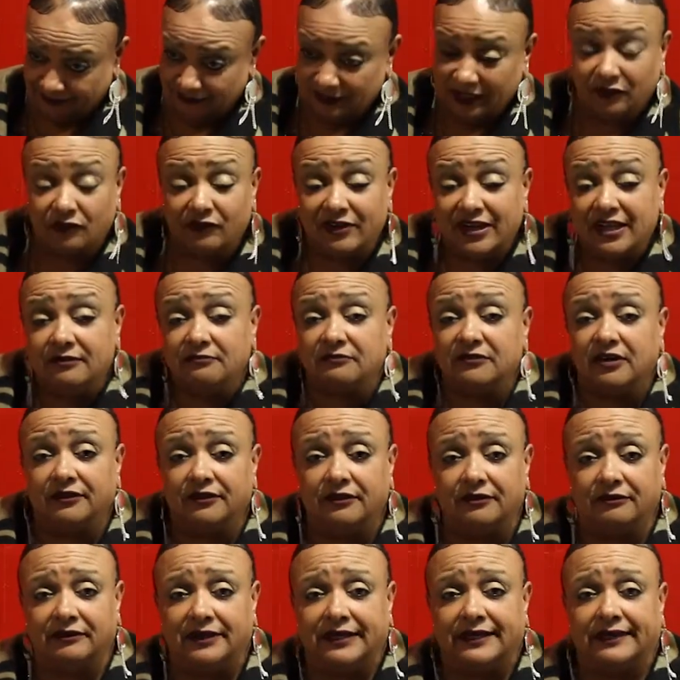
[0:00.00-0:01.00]
my
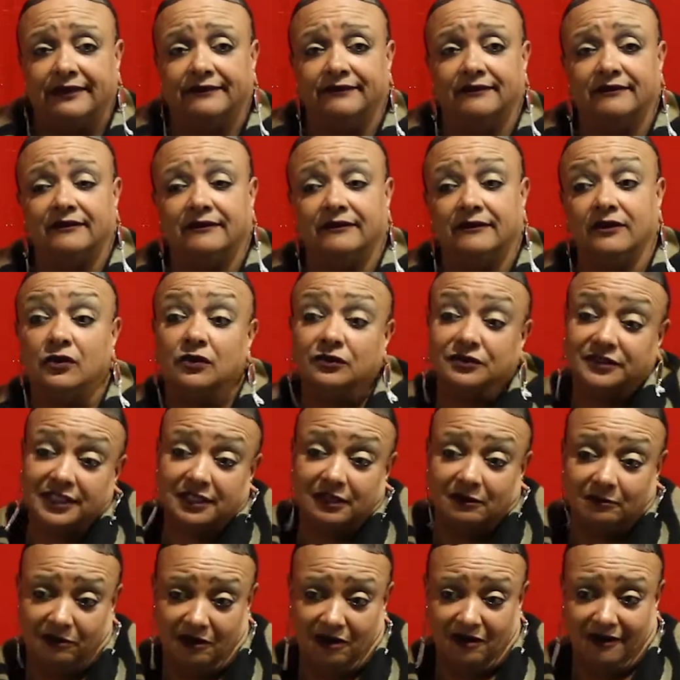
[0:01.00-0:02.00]
grandmother ran the
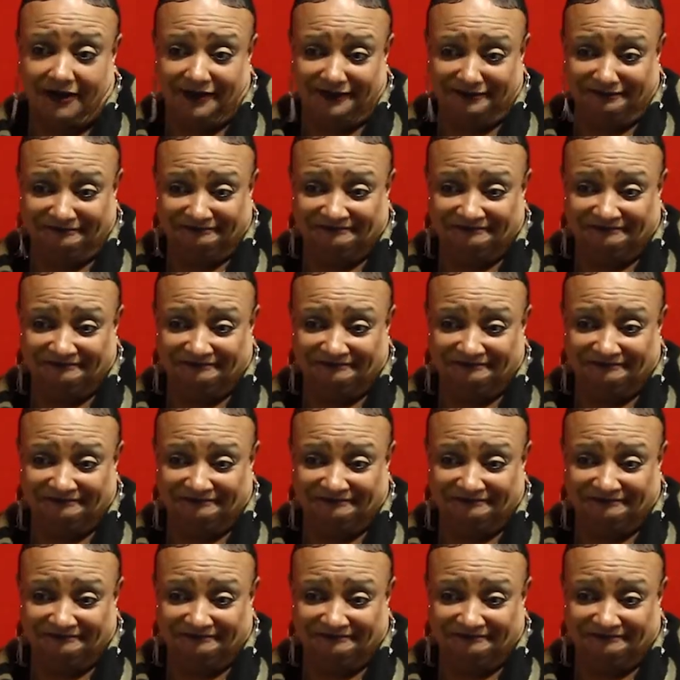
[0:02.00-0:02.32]
hotel part.